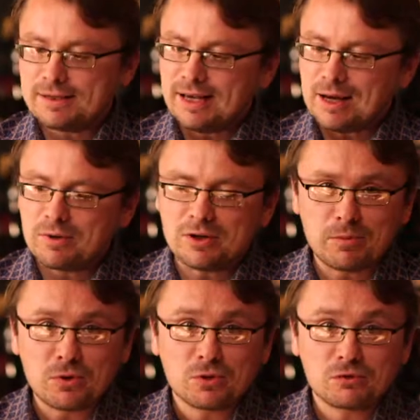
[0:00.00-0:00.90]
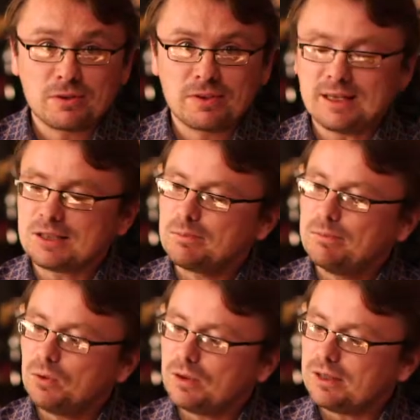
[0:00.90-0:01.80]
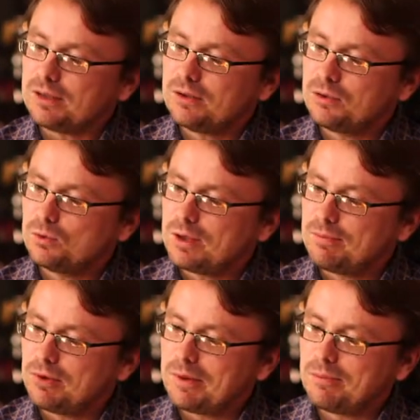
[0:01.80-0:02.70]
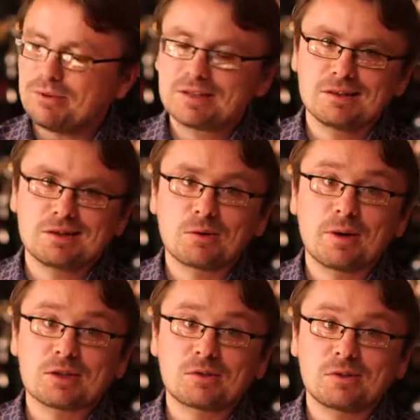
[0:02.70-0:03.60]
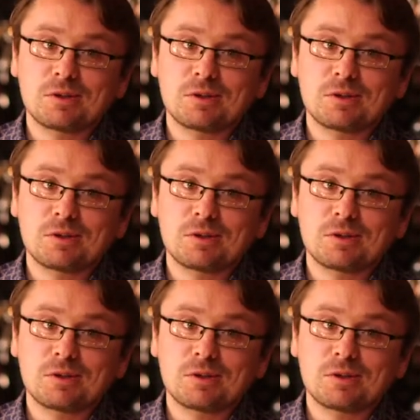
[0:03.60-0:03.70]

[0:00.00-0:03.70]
Andy Hamilton. I'm author of this book called Brewing Britain, The Quest for